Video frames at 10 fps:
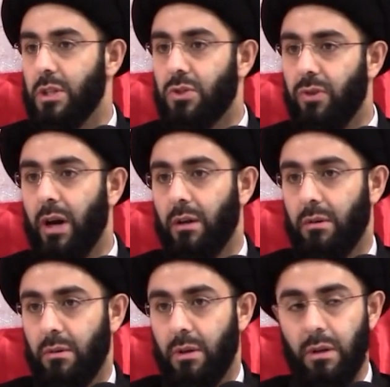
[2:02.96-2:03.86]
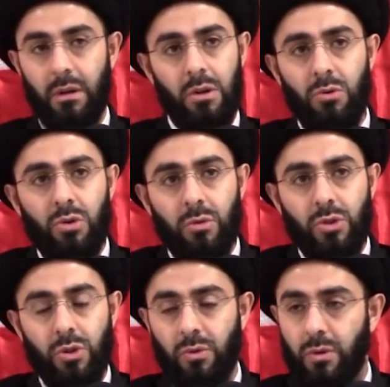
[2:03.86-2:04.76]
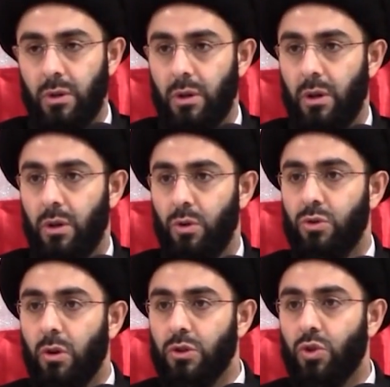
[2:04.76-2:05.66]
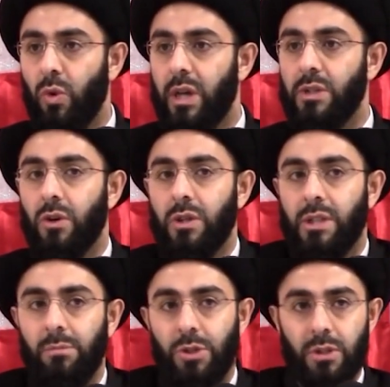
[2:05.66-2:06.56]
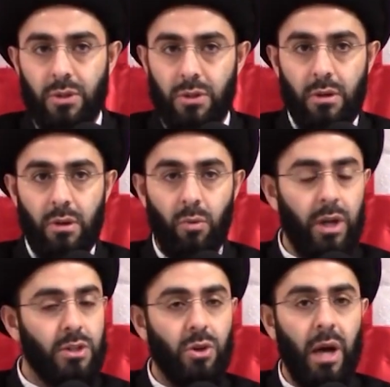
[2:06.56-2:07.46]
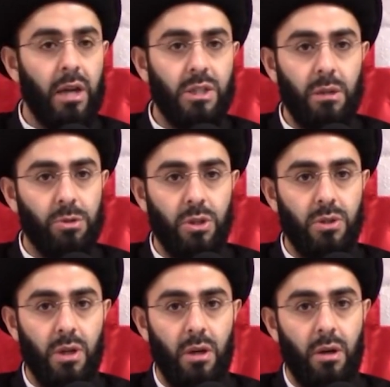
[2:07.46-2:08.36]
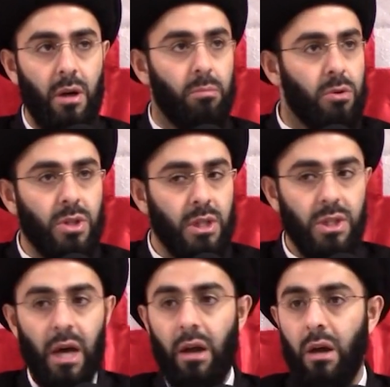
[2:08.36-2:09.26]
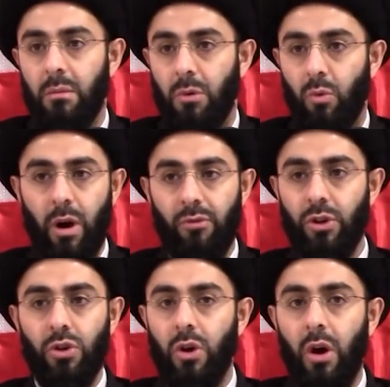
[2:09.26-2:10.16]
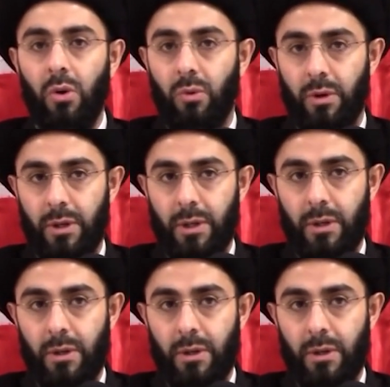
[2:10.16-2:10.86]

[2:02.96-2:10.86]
It's fine. Who told you? Who told you weddings are exceptions? Weddings are not exceptions. Music is haram wherever you go.